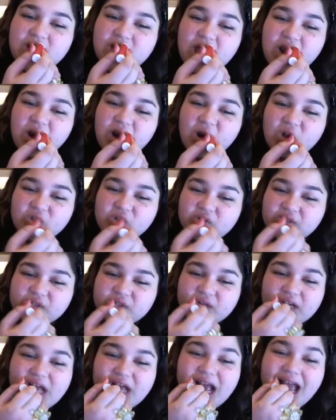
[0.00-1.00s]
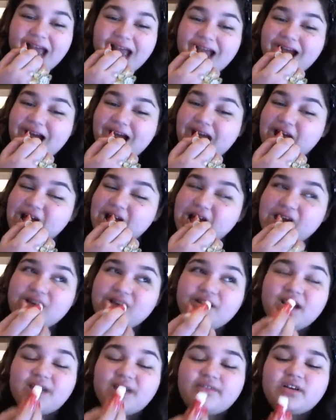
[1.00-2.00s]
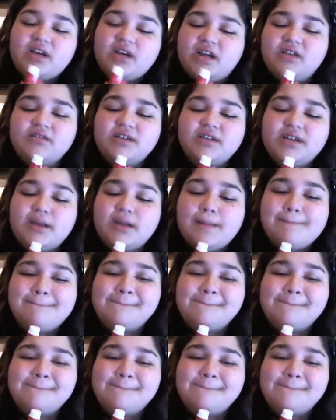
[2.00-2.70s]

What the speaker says: I don't know. It smells weird. But, whatever. I don't really